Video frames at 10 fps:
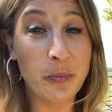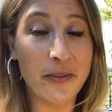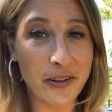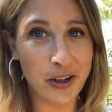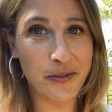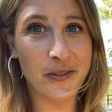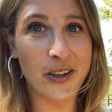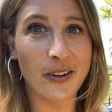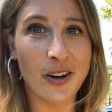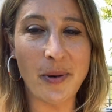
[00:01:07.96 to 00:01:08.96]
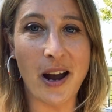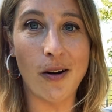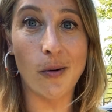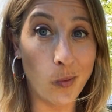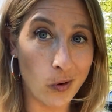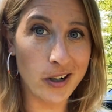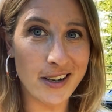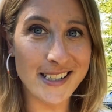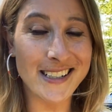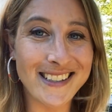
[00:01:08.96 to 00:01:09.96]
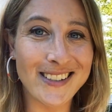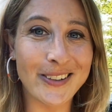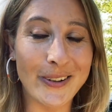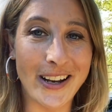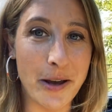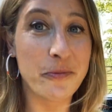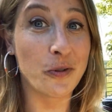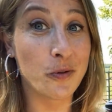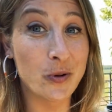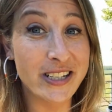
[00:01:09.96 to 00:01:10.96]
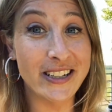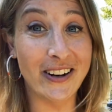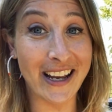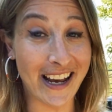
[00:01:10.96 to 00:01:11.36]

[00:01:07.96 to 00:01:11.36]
a bit of an overview about what goes into an M440i